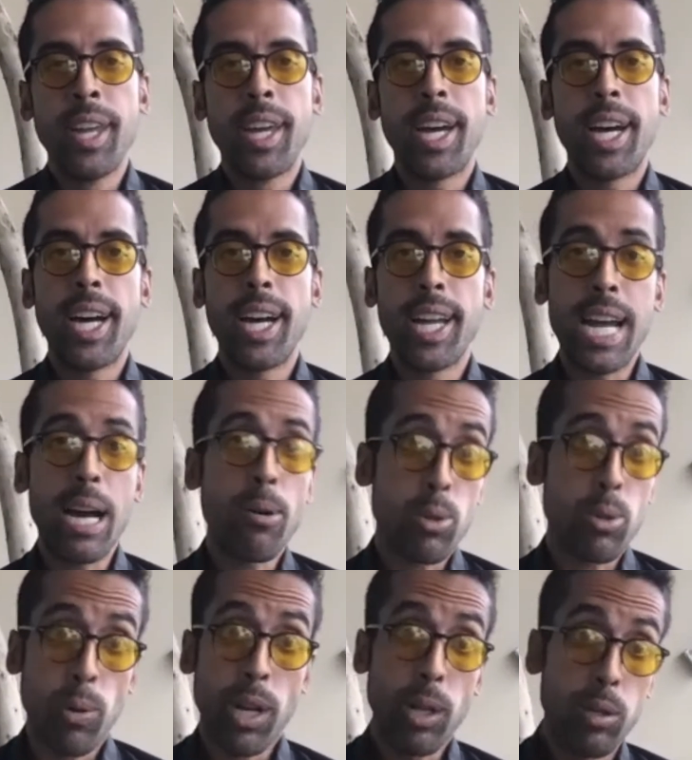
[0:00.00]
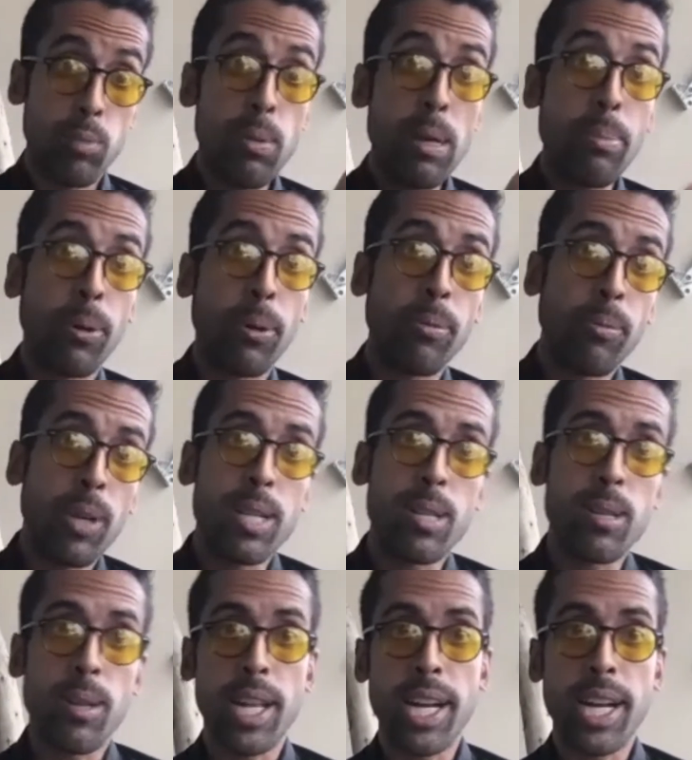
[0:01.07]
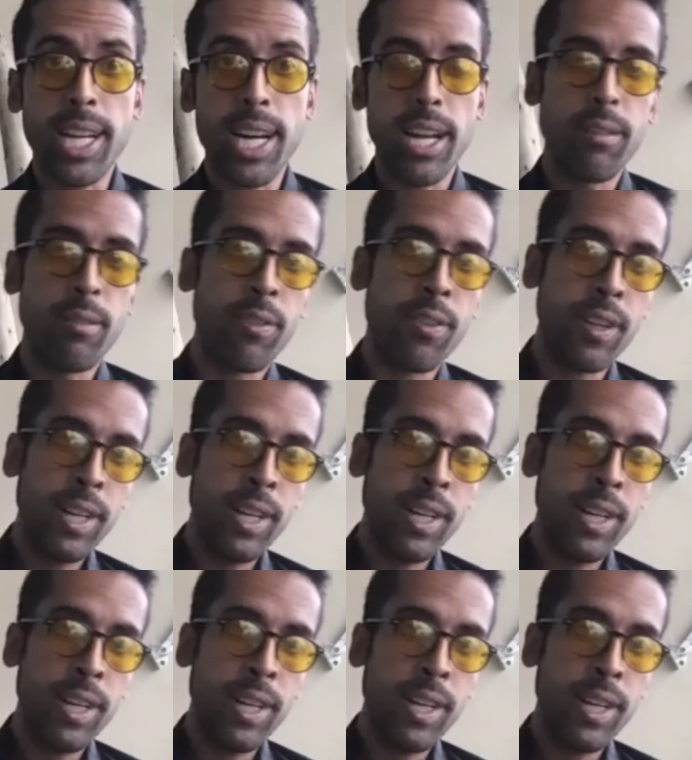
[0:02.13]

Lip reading: And I was one of those people, right? So then I kind of